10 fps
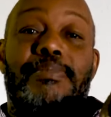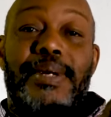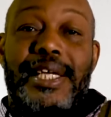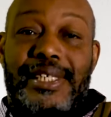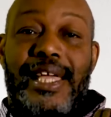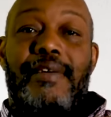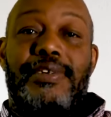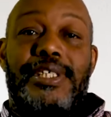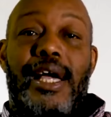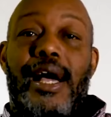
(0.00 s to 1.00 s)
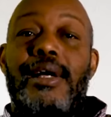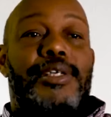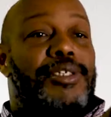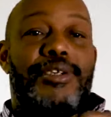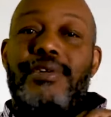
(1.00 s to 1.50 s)
is blessed to have a job.
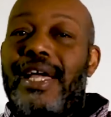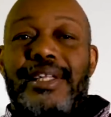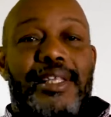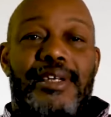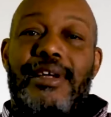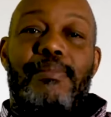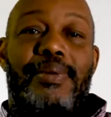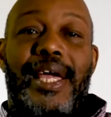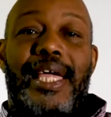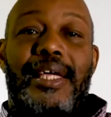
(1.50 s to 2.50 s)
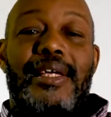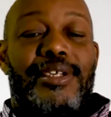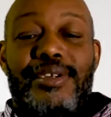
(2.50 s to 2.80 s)
So you don't have nothing to complain.